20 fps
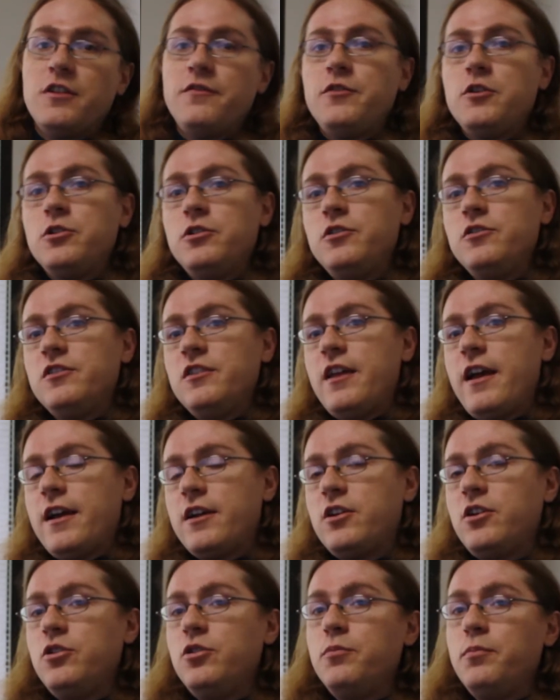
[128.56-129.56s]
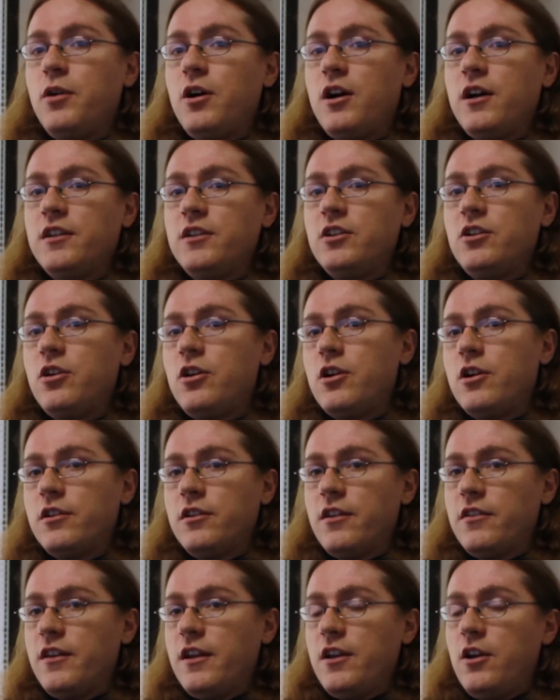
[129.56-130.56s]
if you're using that coupon card
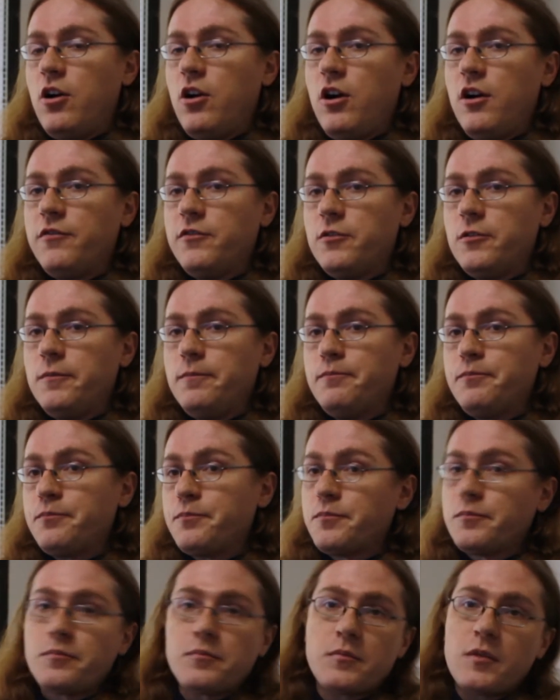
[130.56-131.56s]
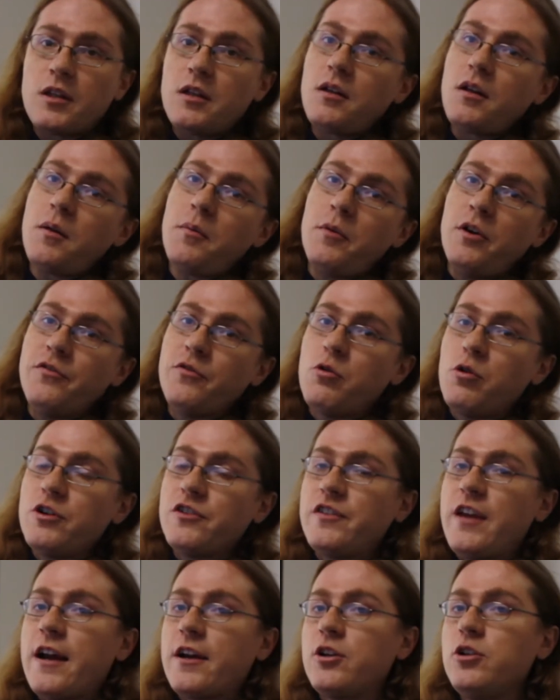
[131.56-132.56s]
that they offer. But of
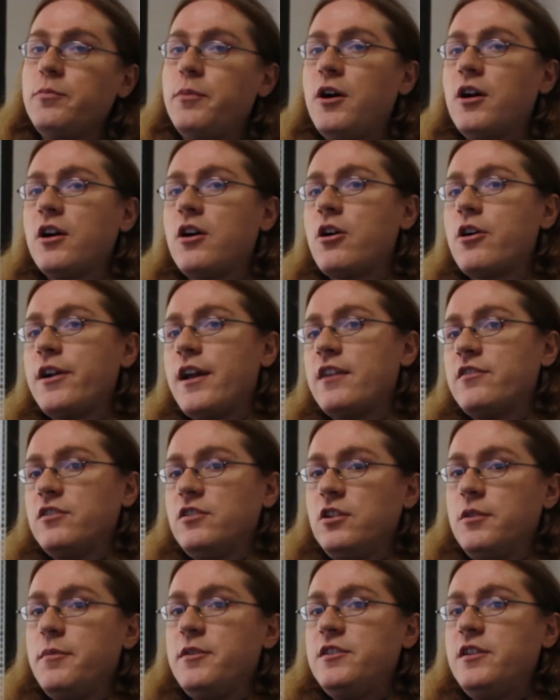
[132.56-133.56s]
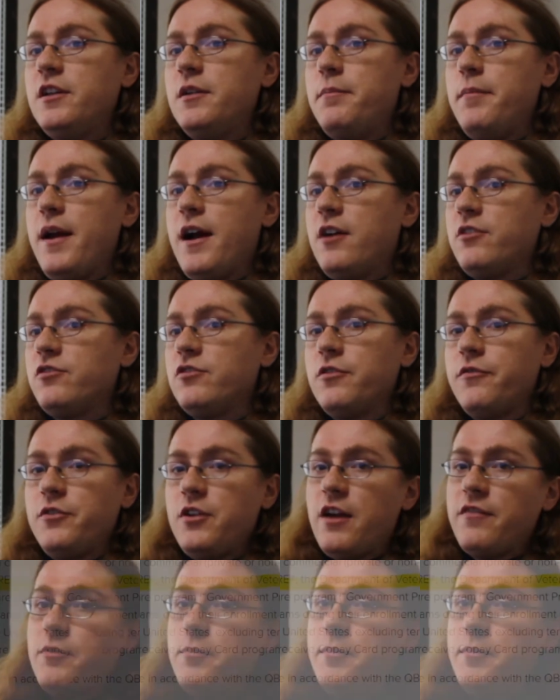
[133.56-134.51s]
course, that coupon card has a limited amount, so if you have a